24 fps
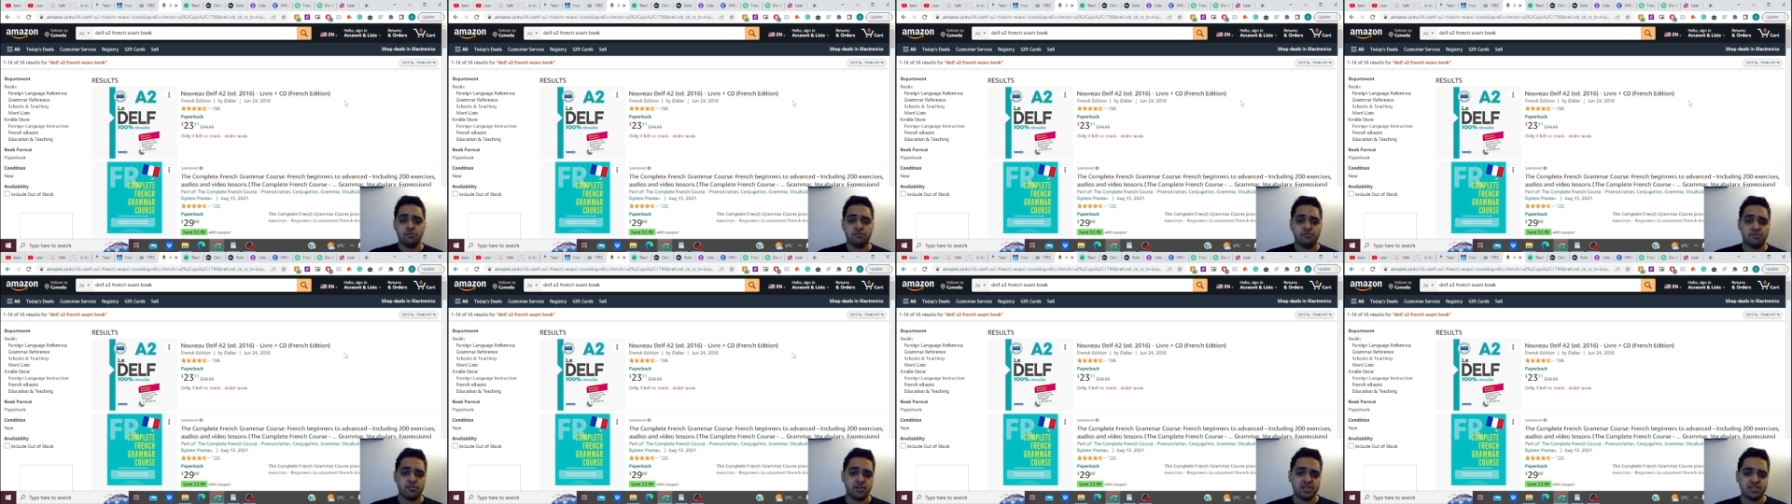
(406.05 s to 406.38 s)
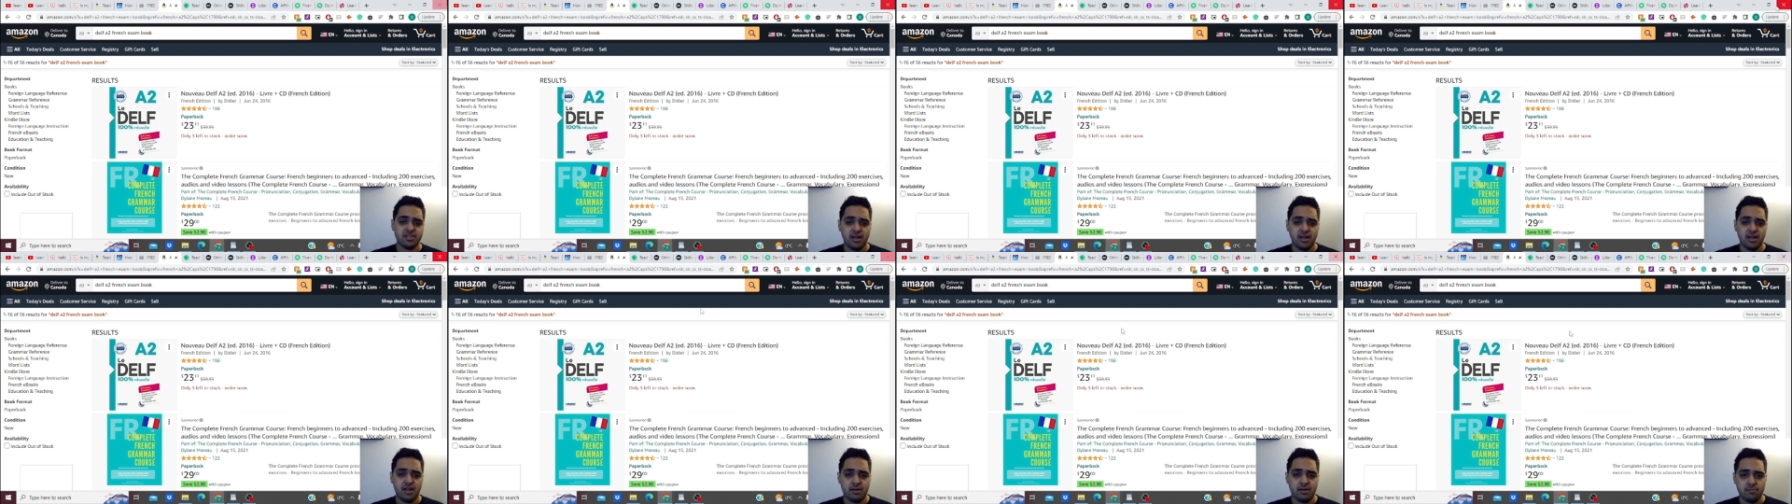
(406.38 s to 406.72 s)
for
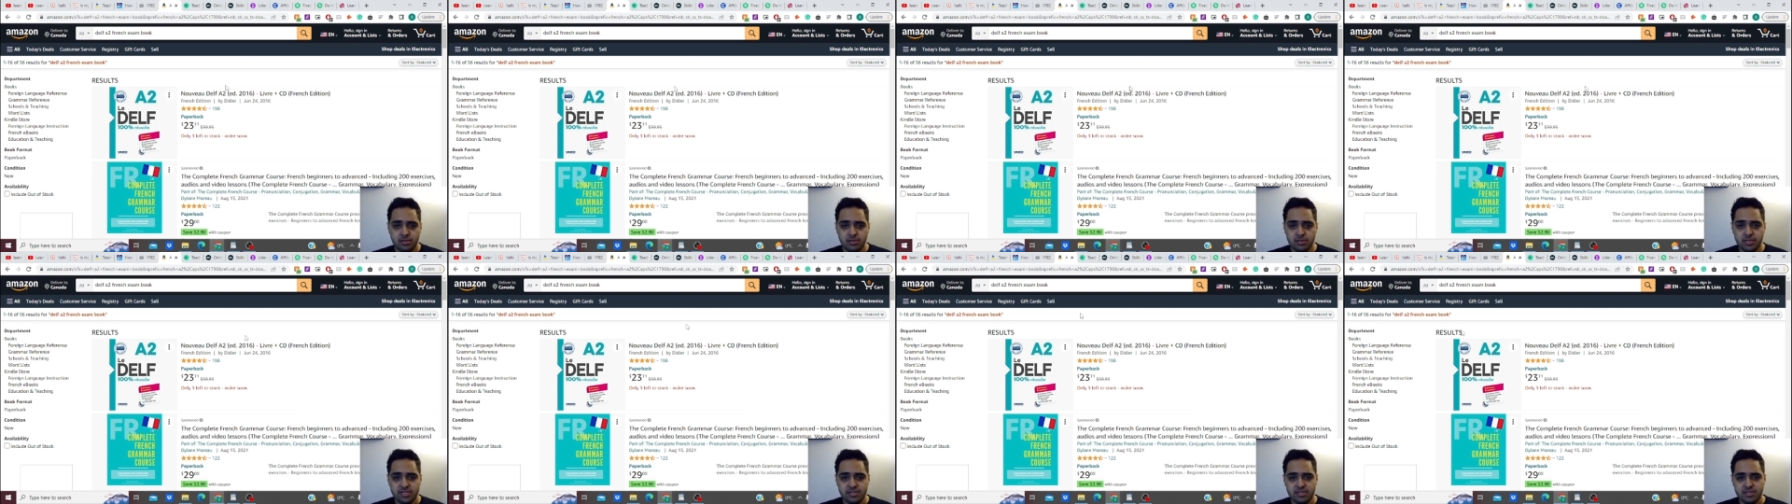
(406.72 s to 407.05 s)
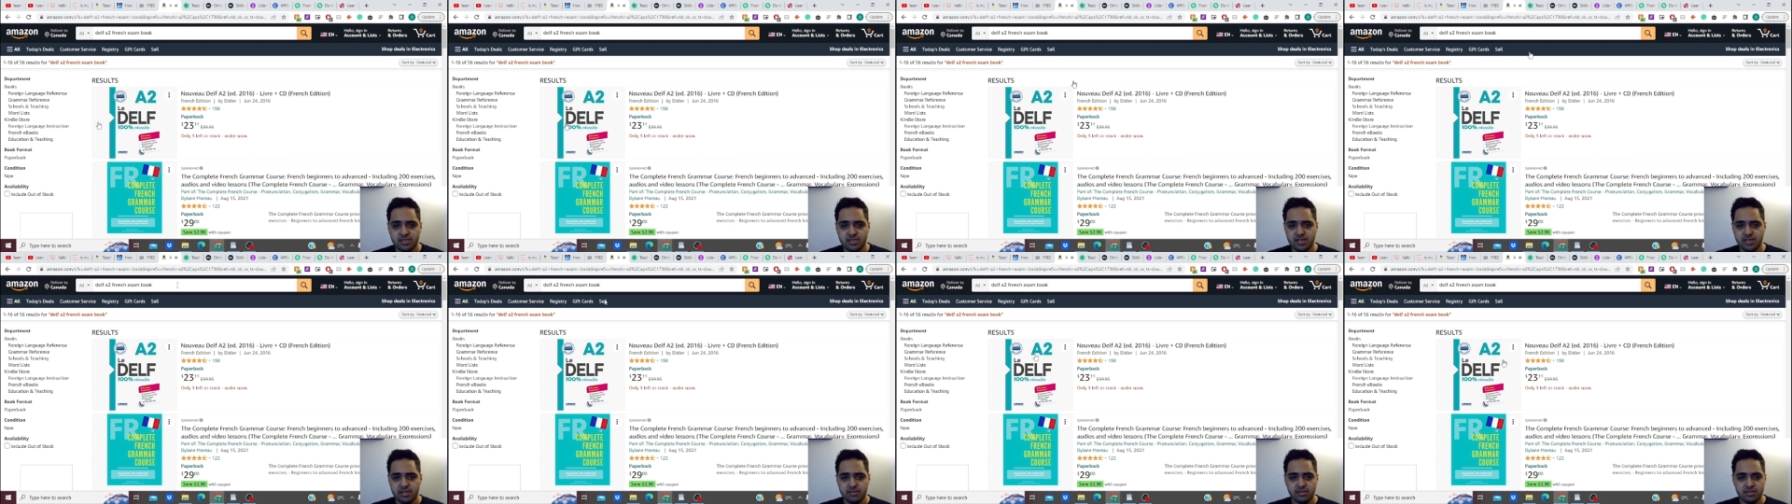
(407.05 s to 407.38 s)
example, let's
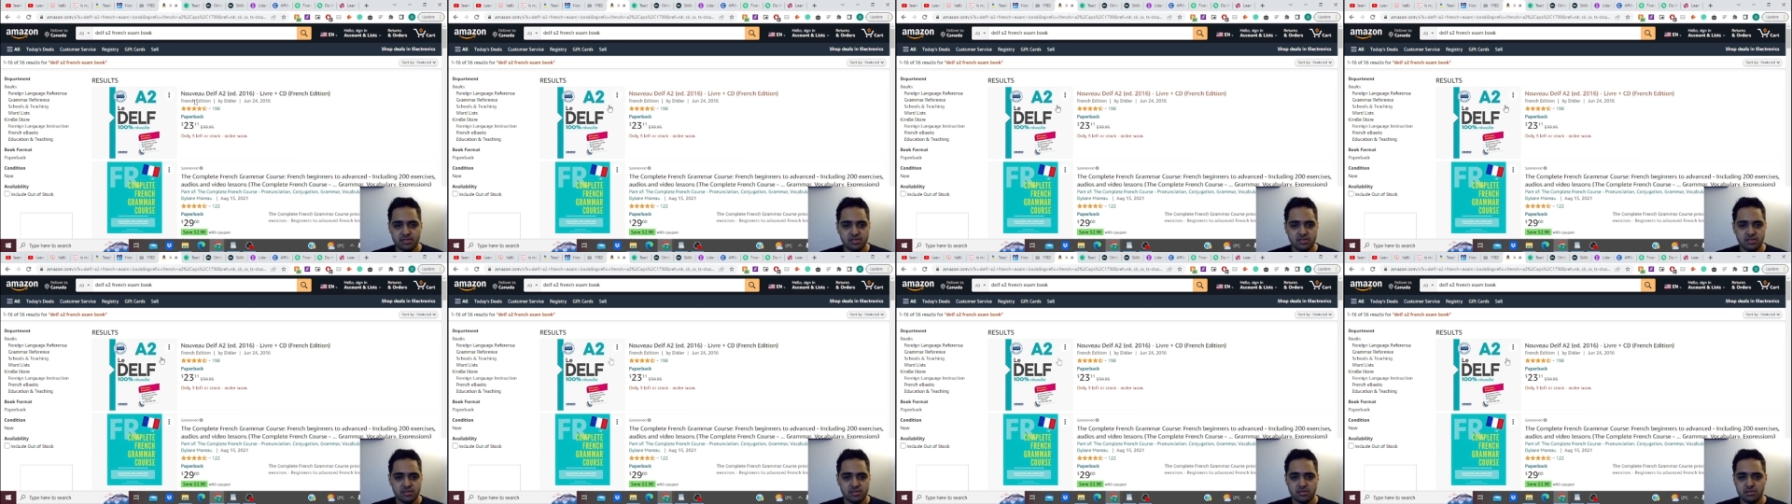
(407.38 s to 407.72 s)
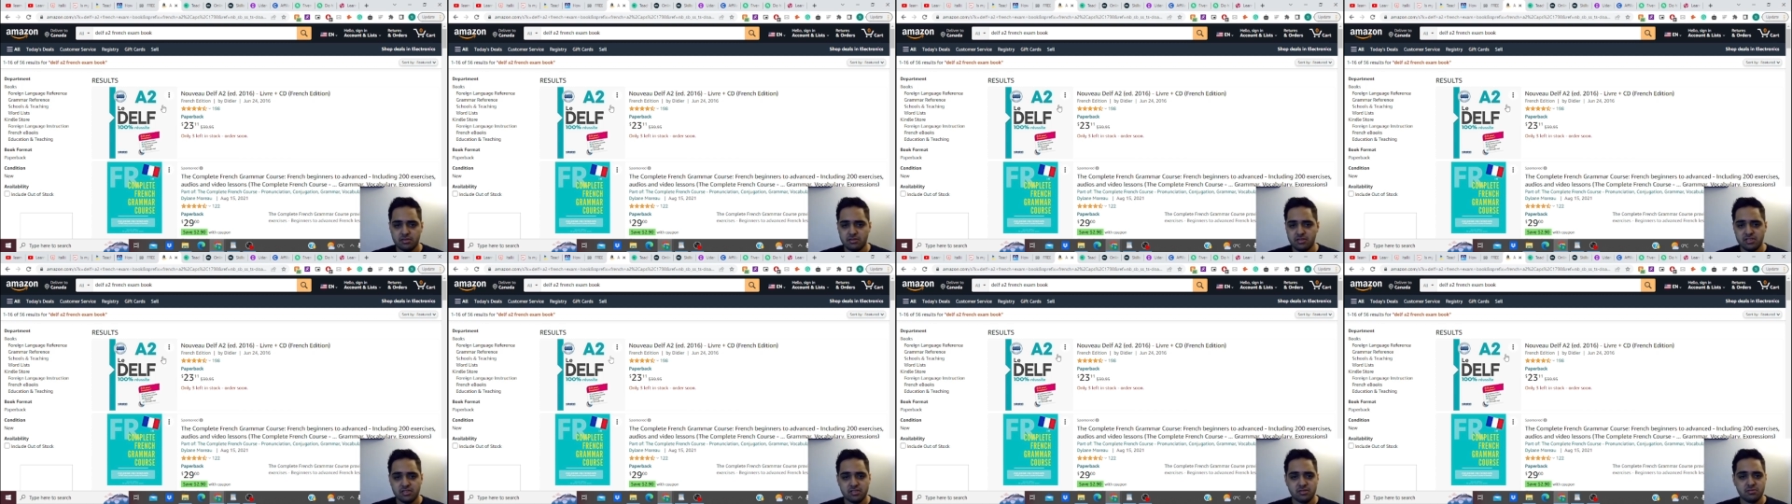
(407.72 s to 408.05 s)
take
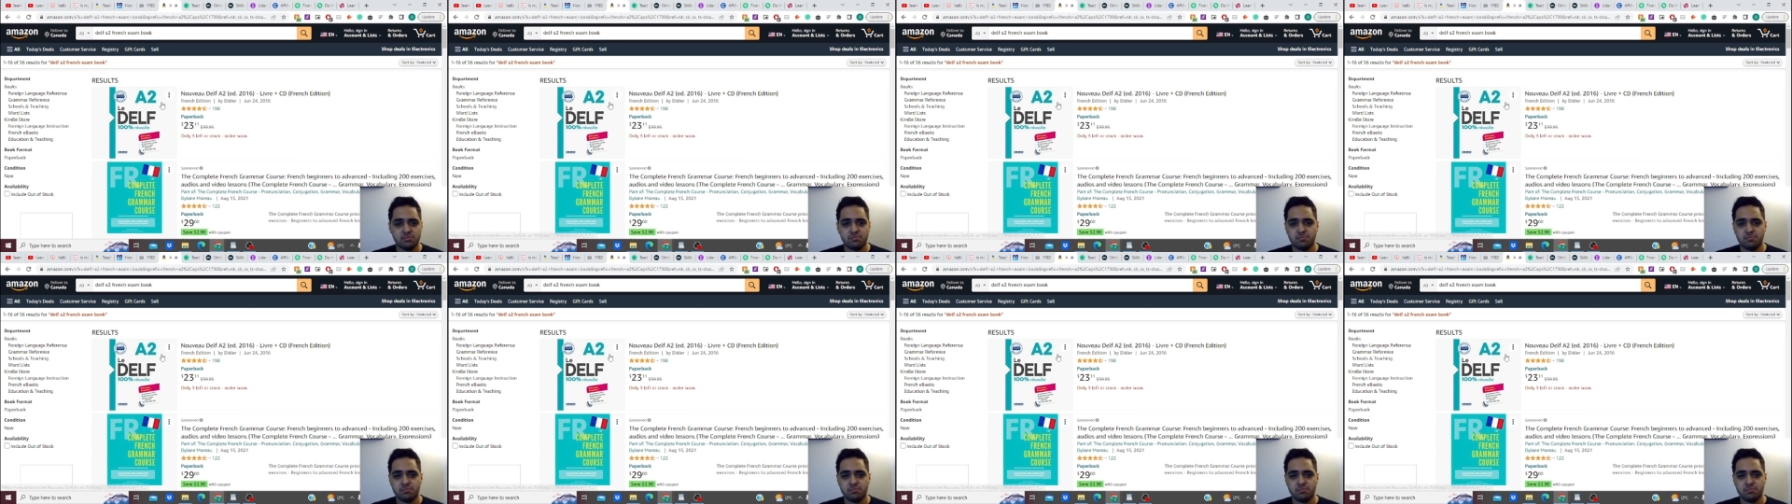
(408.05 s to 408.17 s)
this